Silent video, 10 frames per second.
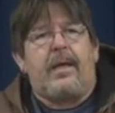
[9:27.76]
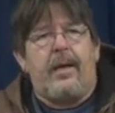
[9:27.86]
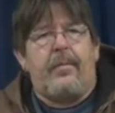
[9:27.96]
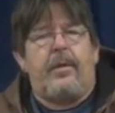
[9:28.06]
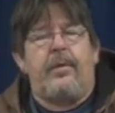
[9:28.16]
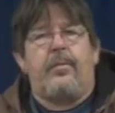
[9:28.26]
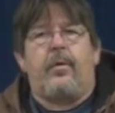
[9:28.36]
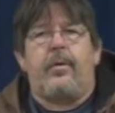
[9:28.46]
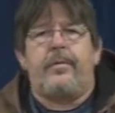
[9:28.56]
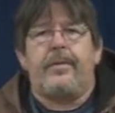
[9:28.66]
Got my
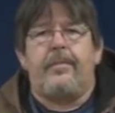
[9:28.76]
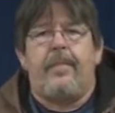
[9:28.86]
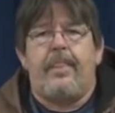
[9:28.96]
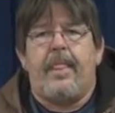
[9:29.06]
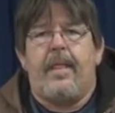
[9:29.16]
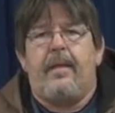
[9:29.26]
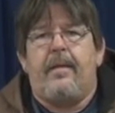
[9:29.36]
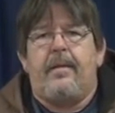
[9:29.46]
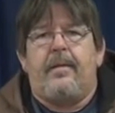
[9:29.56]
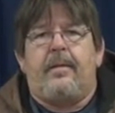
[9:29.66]
employment,
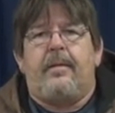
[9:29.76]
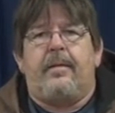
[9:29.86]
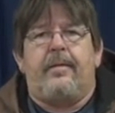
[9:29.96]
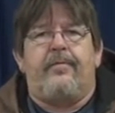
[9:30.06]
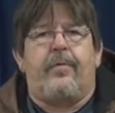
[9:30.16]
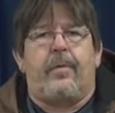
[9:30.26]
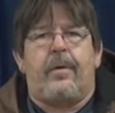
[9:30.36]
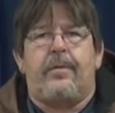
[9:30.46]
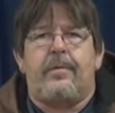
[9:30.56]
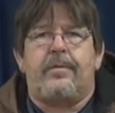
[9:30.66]
uh,
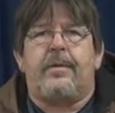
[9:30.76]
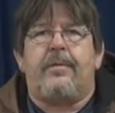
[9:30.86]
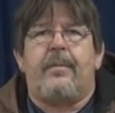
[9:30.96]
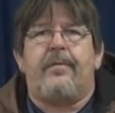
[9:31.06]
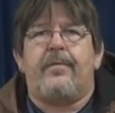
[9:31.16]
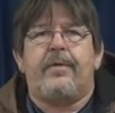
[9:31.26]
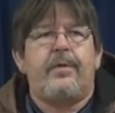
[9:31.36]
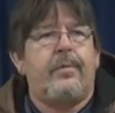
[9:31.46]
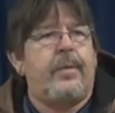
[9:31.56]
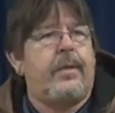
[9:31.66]
400 and something every
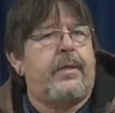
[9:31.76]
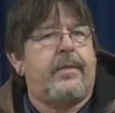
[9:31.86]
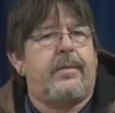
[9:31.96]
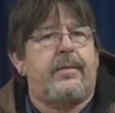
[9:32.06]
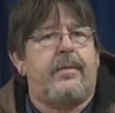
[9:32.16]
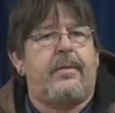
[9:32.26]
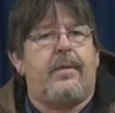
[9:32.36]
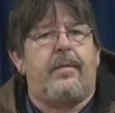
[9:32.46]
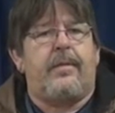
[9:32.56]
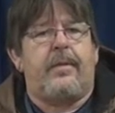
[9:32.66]
two weeks. You
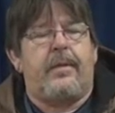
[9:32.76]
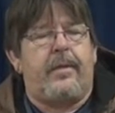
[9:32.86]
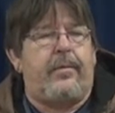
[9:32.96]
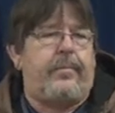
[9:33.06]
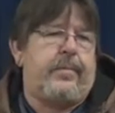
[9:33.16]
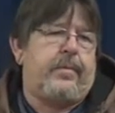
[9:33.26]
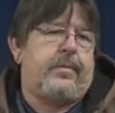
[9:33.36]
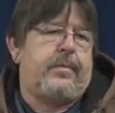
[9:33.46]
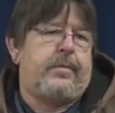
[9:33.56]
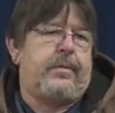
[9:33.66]
know, then um,
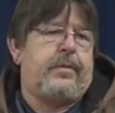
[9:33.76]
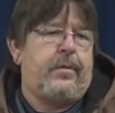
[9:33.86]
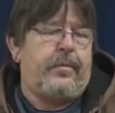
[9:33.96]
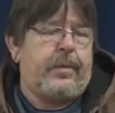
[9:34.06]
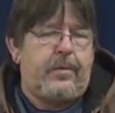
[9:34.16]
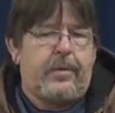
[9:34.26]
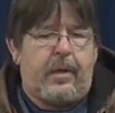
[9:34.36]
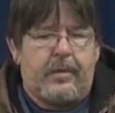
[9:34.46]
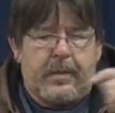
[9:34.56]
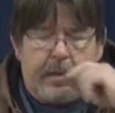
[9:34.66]
she told me to go
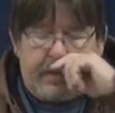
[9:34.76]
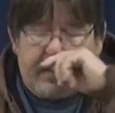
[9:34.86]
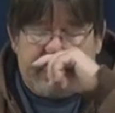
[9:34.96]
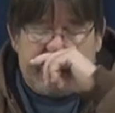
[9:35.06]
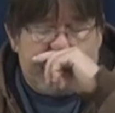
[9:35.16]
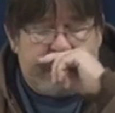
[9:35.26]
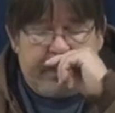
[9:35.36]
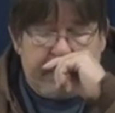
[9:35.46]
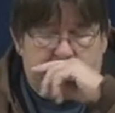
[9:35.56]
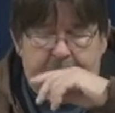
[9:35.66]
talk to Eric. So I went down
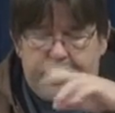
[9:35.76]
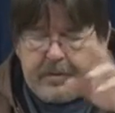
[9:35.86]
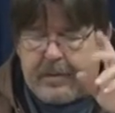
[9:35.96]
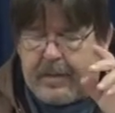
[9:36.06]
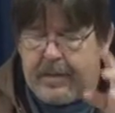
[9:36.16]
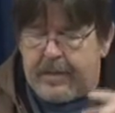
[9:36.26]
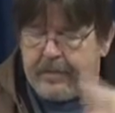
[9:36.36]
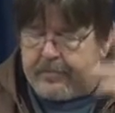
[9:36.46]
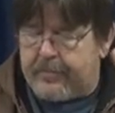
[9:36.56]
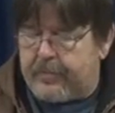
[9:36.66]
and talked to this guy
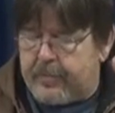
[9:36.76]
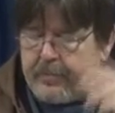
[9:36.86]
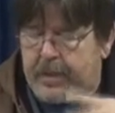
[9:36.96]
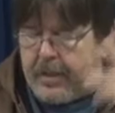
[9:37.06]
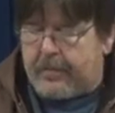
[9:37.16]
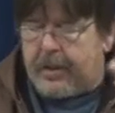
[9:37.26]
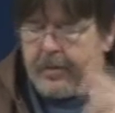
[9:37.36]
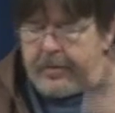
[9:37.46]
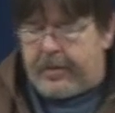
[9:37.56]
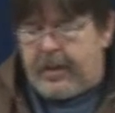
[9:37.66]
and blah, blah.